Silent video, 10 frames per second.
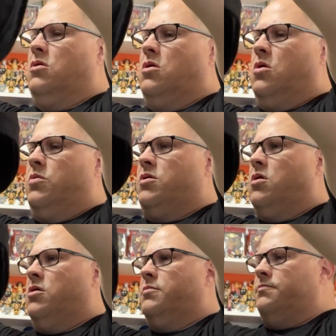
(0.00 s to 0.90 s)
Owen
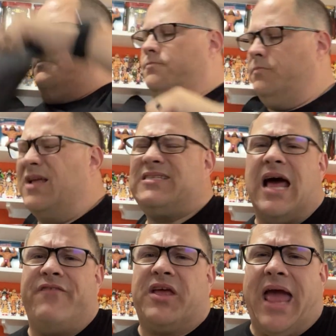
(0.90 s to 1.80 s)
Hart. It's
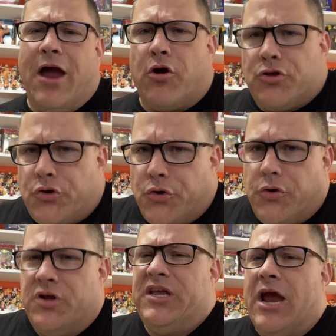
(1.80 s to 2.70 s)
kind of a
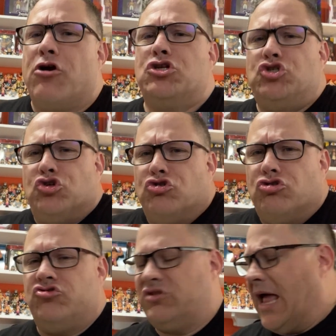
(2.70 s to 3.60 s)

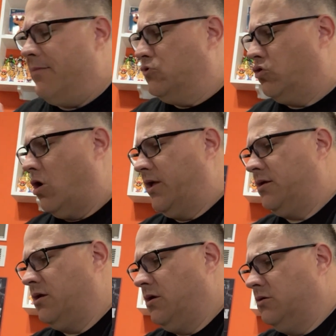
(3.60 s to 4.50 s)
caricature type drawing,
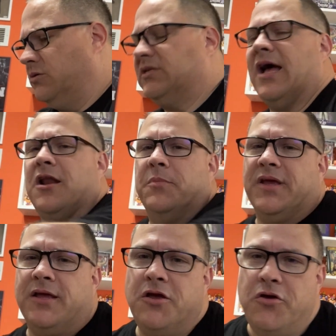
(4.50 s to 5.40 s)
so it's not going to
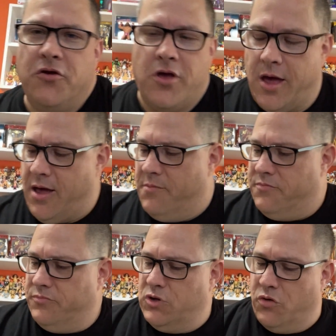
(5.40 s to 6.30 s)
be,
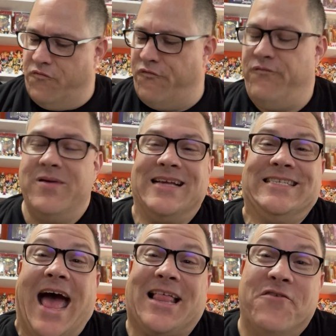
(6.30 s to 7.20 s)

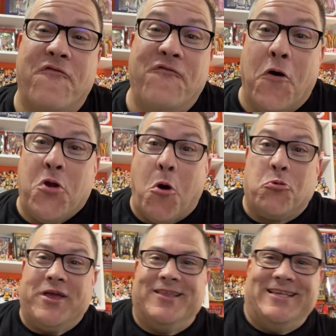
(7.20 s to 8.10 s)
exactly
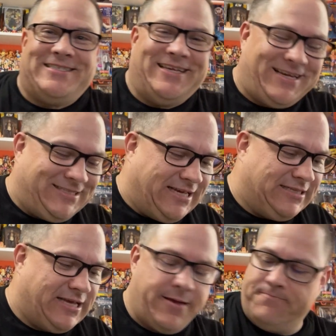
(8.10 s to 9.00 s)
photorealistic, as they
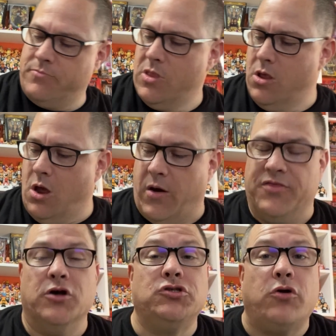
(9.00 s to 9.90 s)
say. All right,
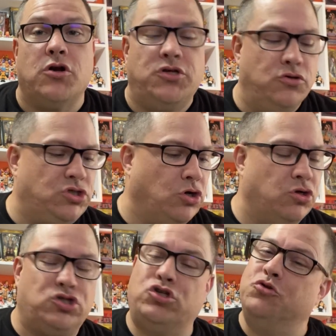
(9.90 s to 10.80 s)
those are our two
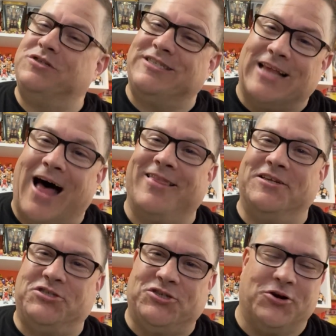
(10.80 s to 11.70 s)
shirts, two
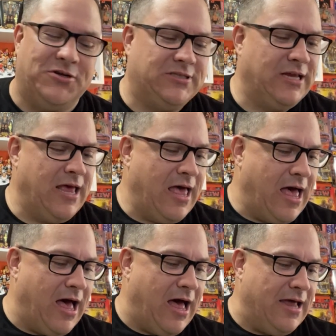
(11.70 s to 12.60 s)
solid shirts.
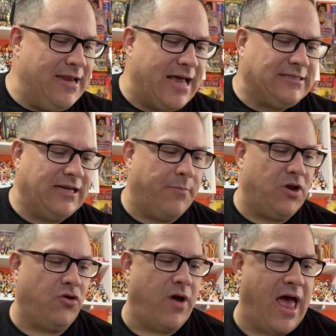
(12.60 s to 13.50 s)
Next thing I'm going
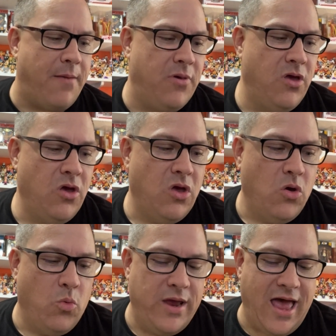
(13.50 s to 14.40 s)
to grab,
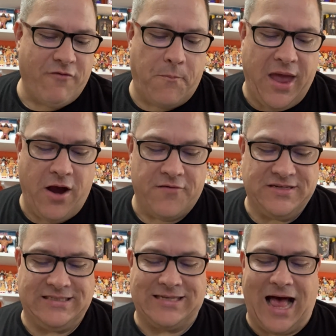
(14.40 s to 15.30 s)
we a pair of
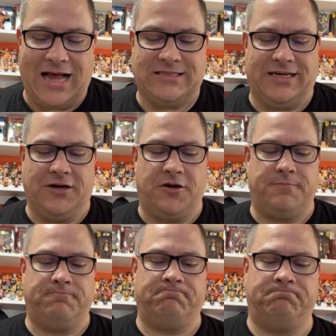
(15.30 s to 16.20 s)
socks here.
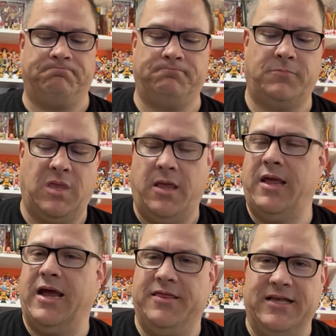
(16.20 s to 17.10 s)

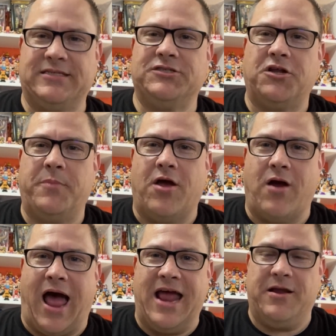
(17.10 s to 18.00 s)
And this is going to be our
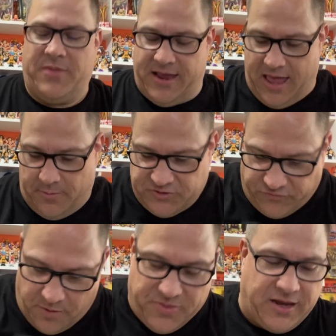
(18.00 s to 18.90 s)
item that comes
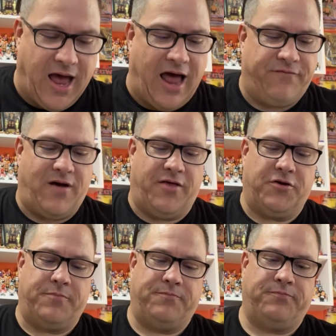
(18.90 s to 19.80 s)
from the
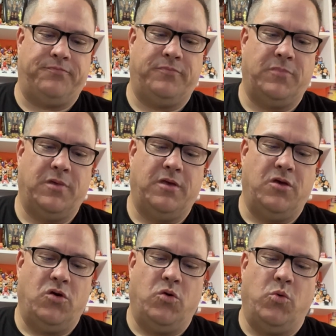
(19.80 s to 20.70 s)
Godfather.
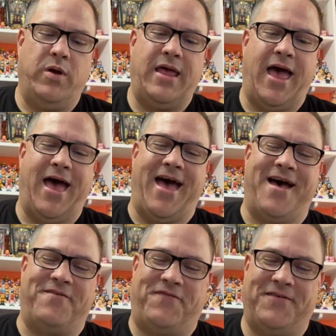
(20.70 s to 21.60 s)
We
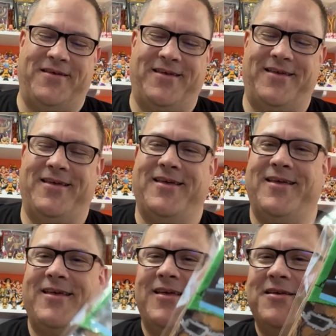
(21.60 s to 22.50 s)
have
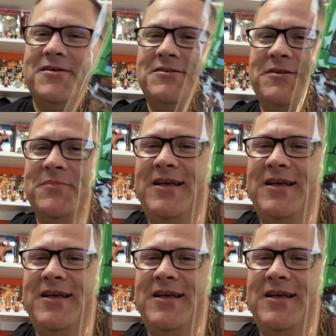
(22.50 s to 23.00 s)
some